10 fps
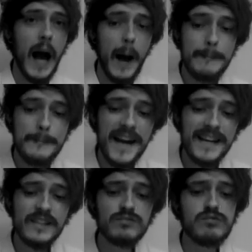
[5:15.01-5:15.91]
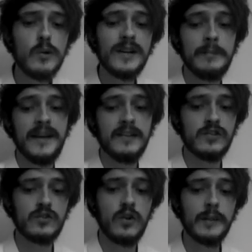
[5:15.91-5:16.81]
a pig's rowan pin
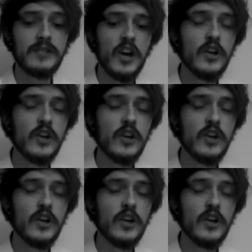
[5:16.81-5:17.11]
stripes